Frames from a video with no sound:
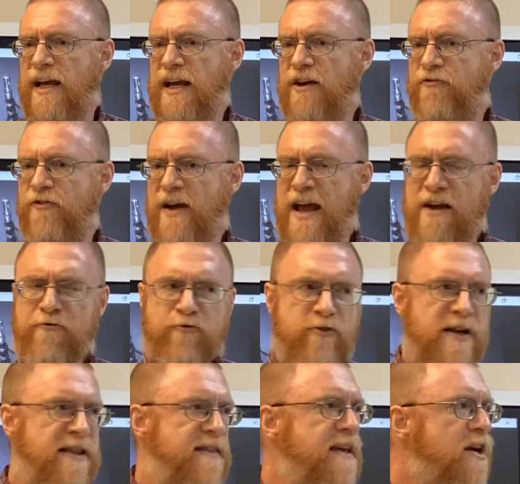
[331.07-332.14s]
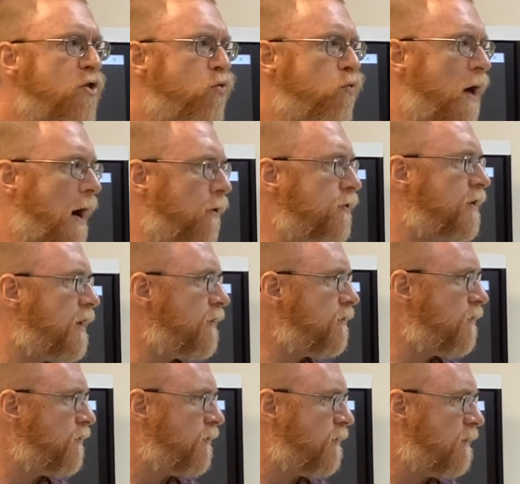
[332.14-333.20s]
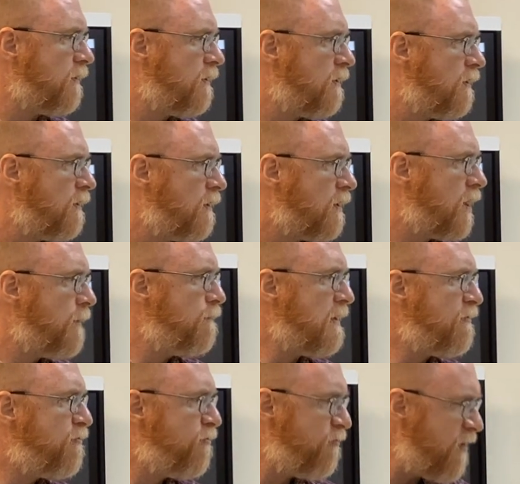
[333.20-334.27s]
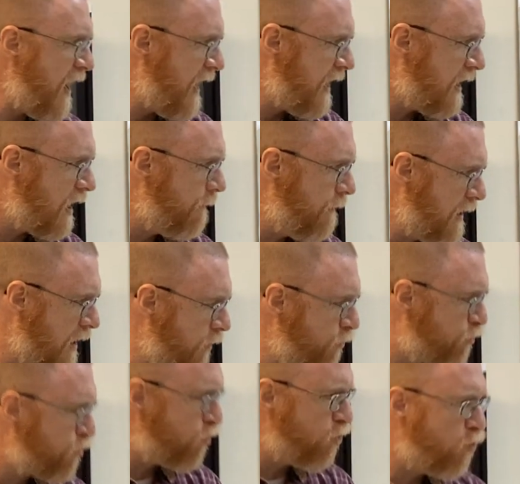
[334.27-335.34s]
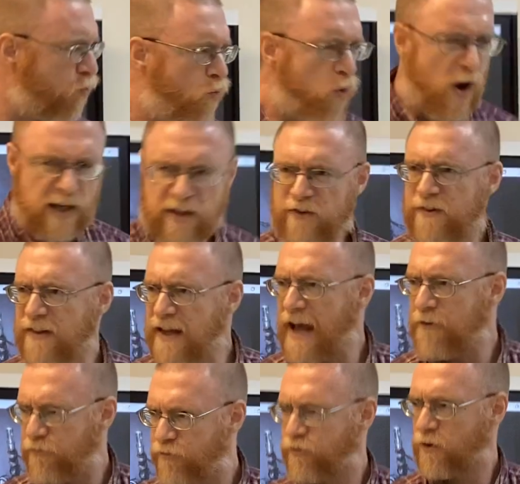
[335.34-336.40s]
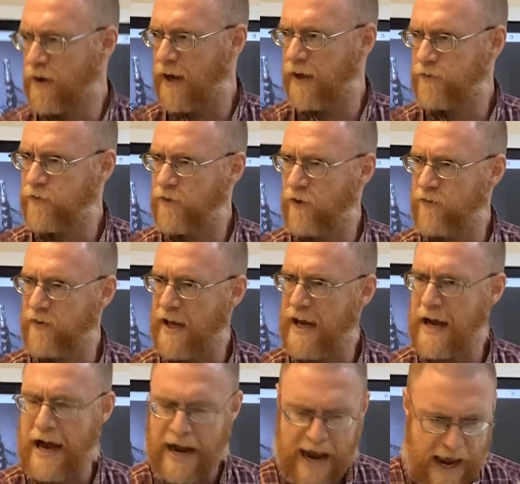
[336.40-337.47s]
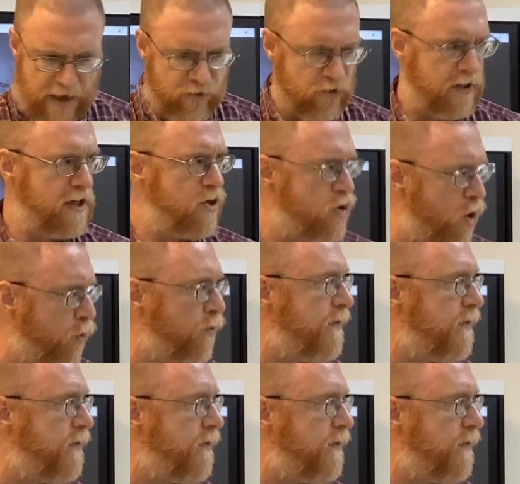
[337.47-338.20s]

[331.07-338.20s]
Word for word: If everything around us can be fake, can be untrue, what is left for us to say, I actually know